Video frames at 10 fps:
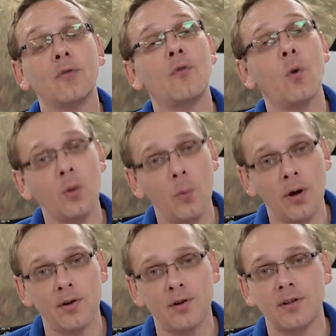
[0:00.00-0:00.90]

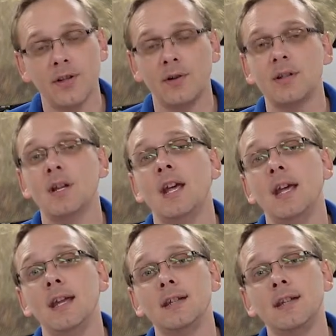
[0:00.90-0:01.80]
4100 series,
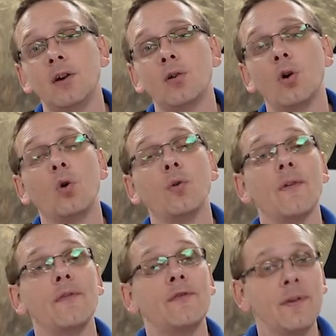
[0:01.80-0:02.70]
Intel Gold
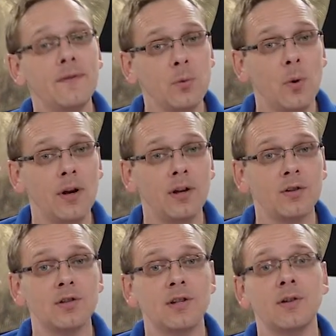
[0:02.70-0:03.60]

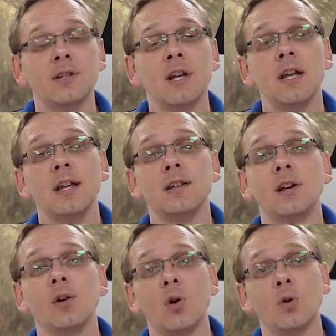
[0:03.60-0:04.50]
5100 series,
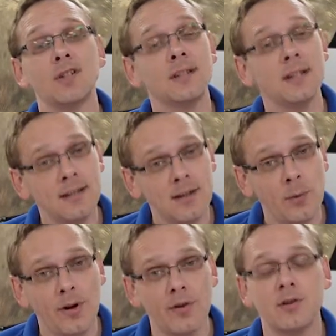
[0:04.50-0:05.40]
Intel Gold
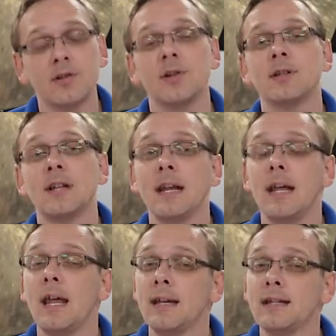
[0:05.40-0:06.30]
6100 series, and
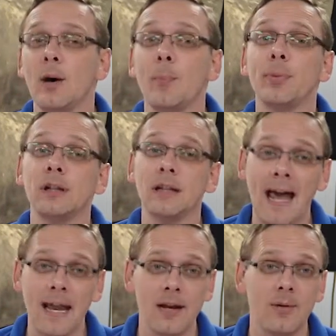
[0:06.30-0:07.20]
Intel
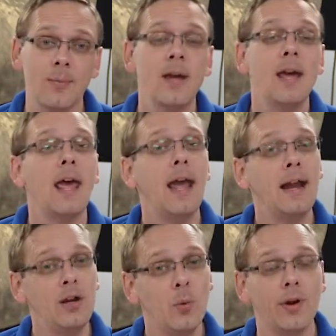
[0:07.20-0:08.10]
Platinum
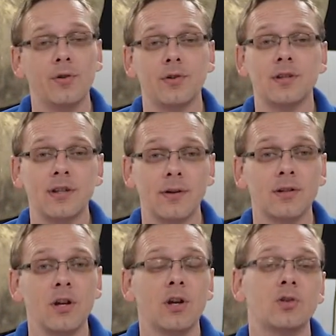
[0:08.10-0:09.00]
8100
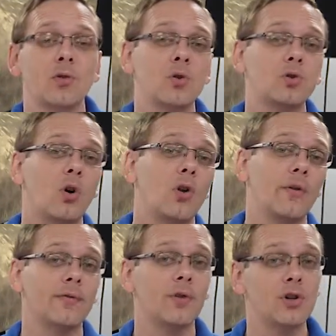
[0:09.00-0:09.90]
series. So those are all
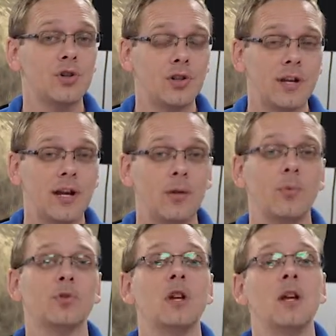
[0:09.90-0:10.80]
the first gen scalables.